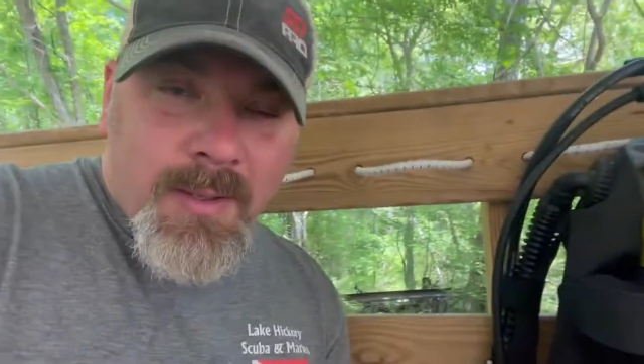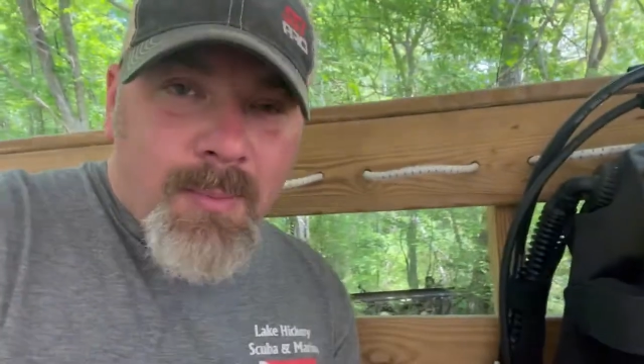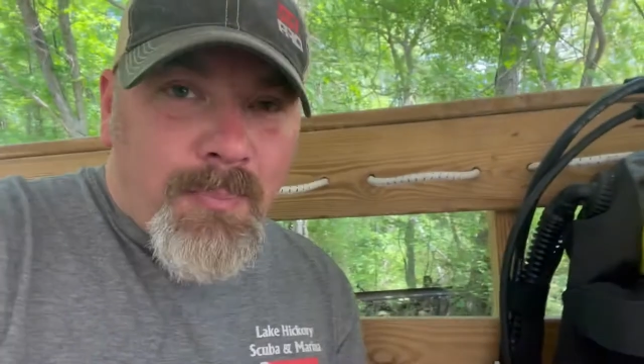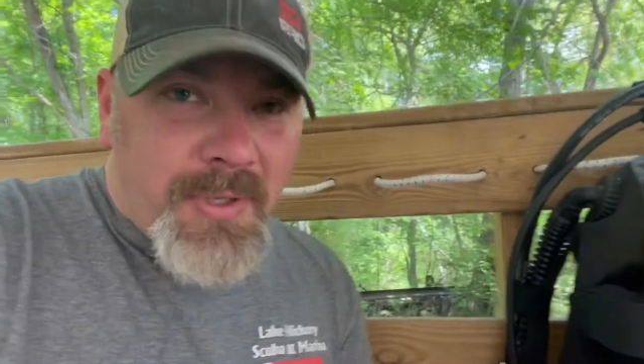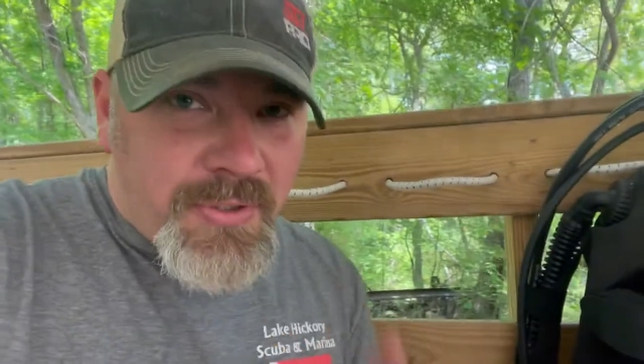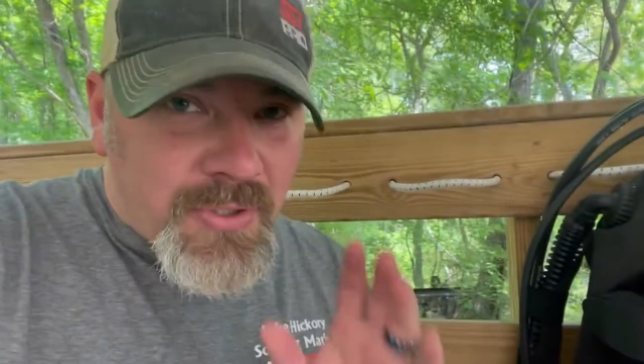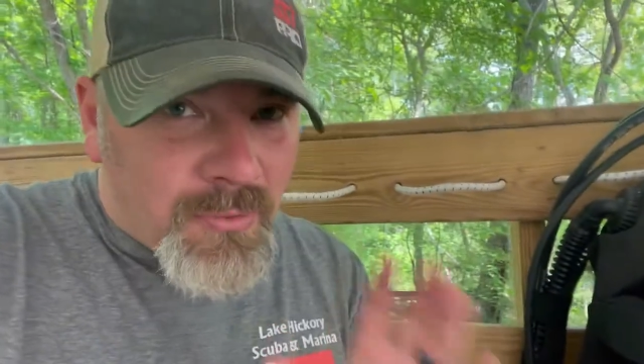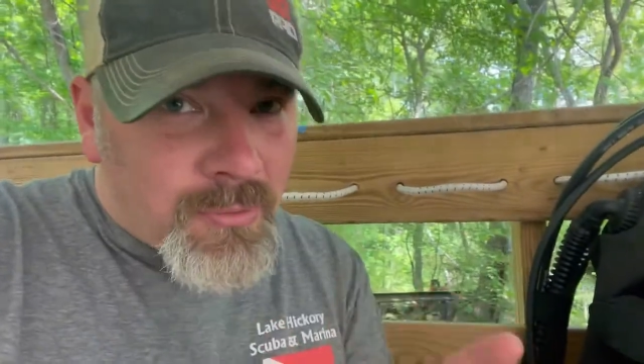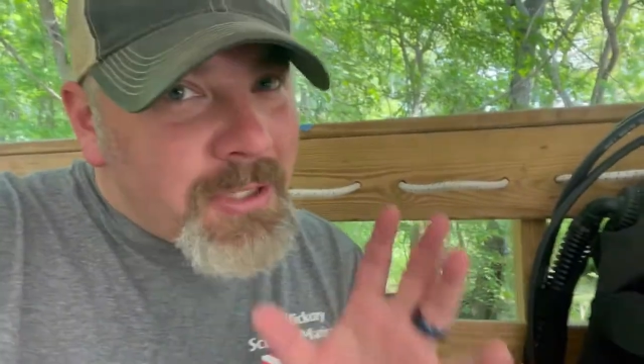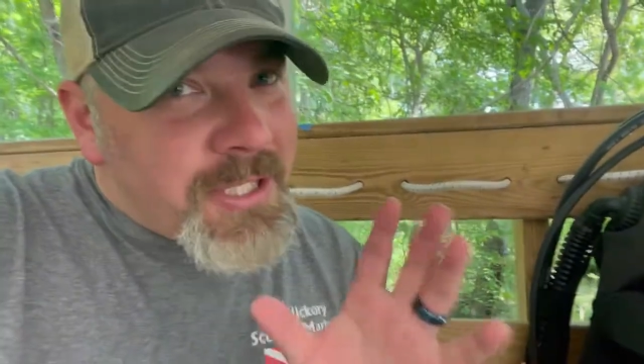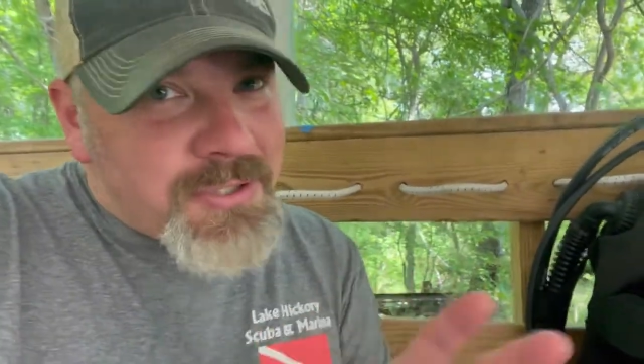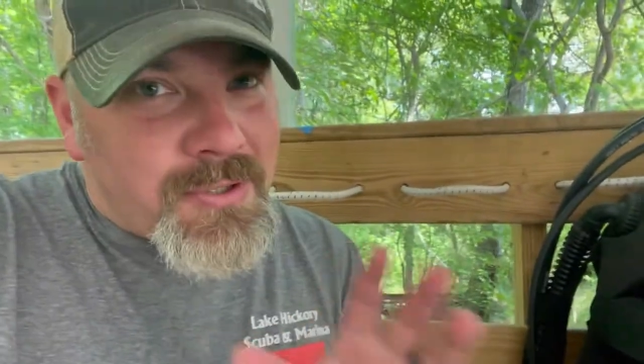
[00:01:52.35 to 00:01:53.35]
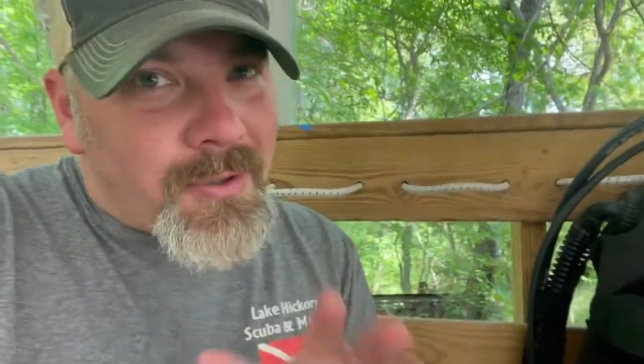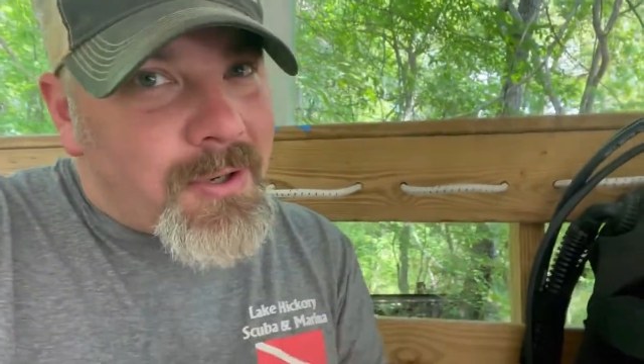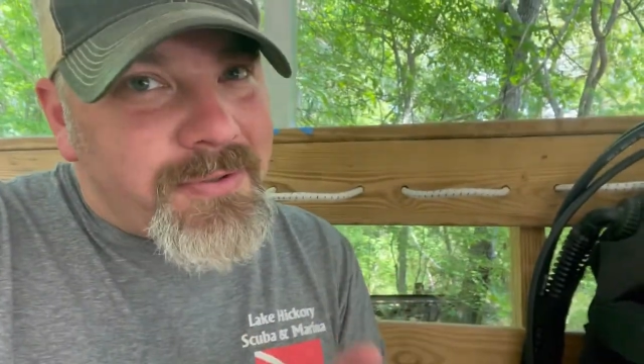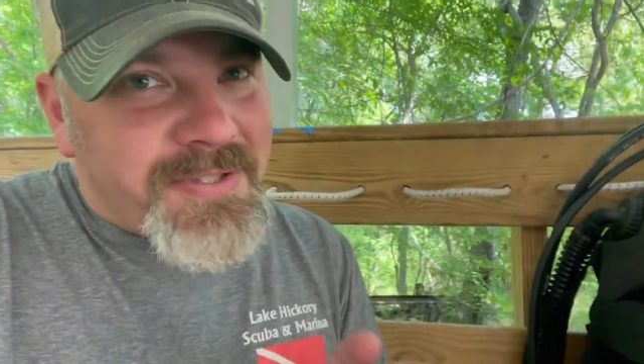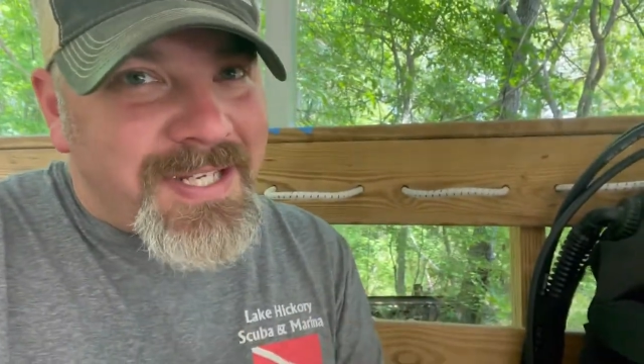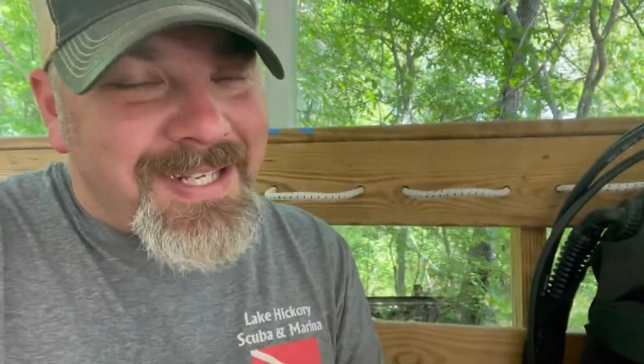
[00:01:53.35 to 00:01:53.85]
But don't let your
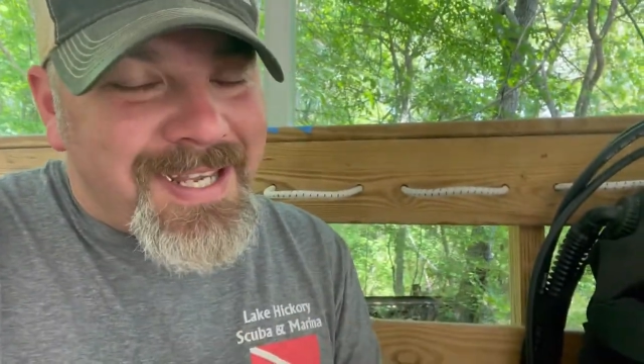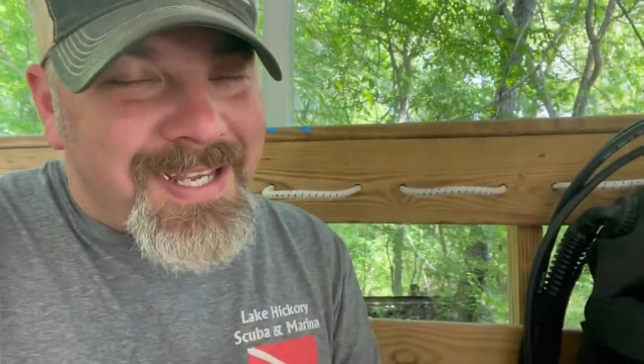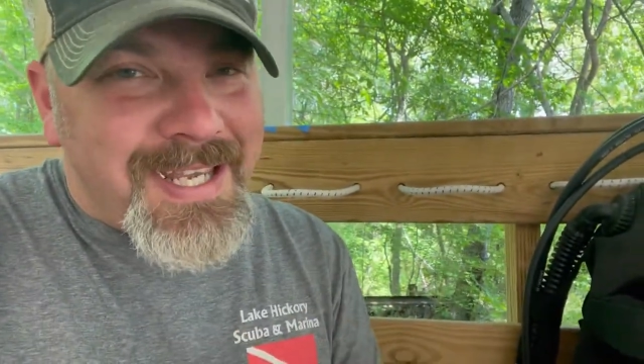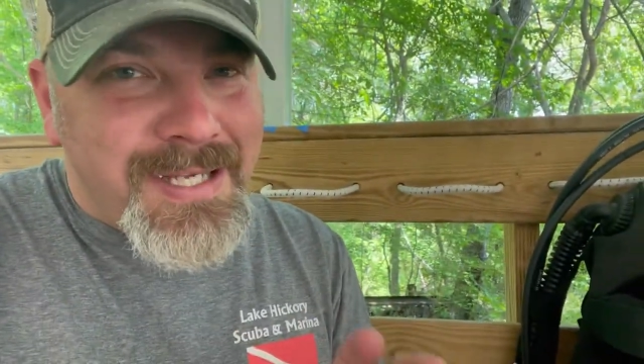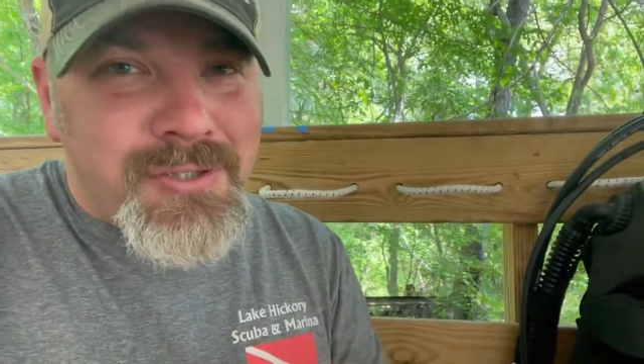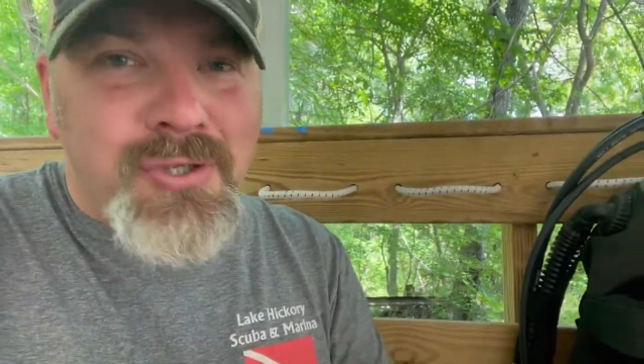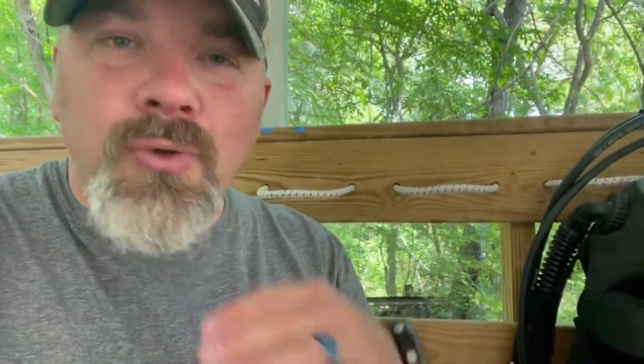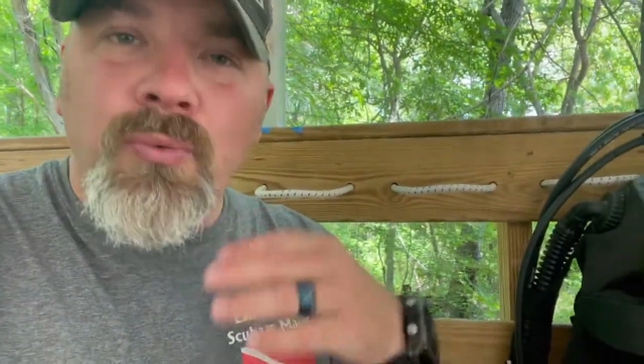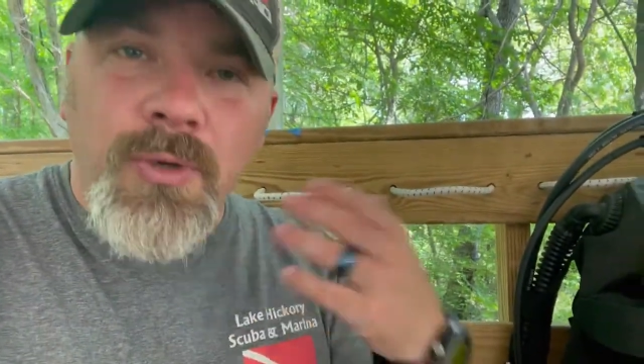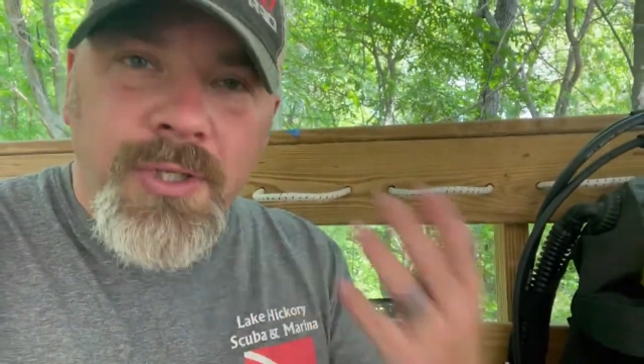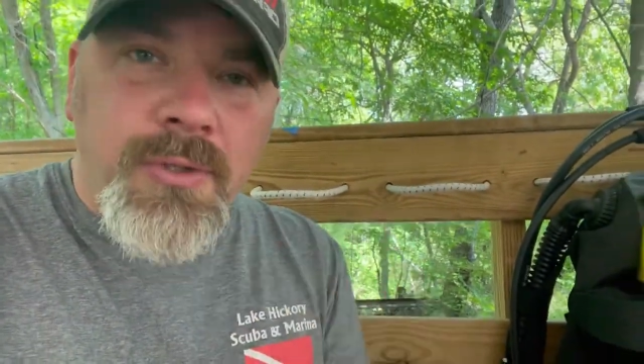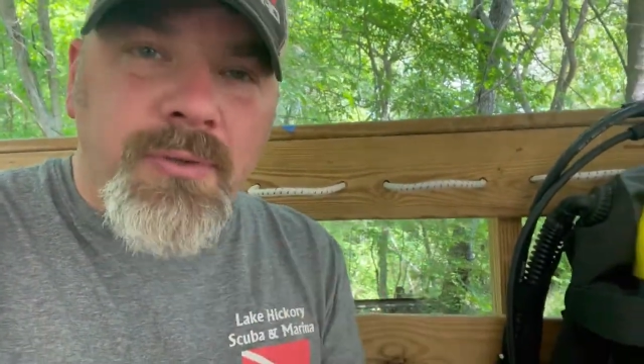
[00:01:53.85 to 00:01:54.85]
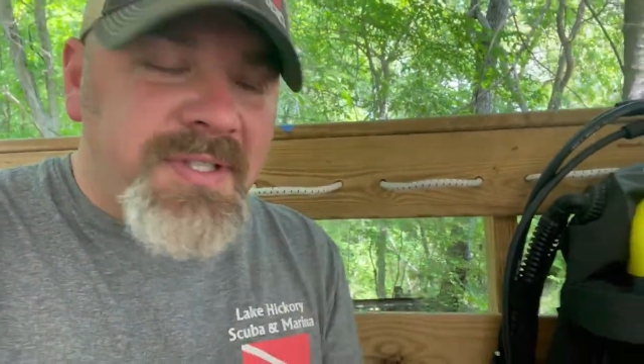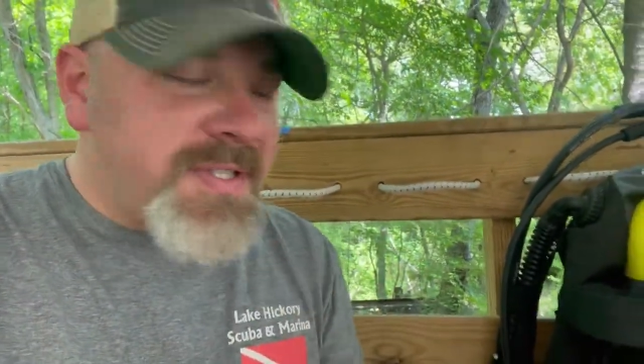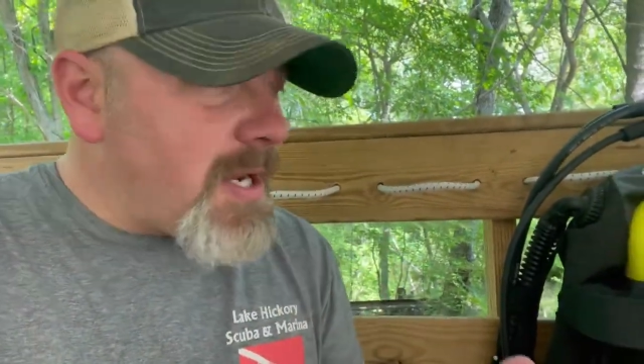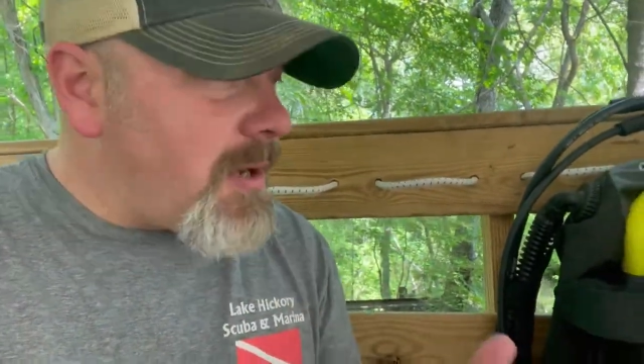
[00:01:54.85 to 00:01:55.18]
OCD get you when you install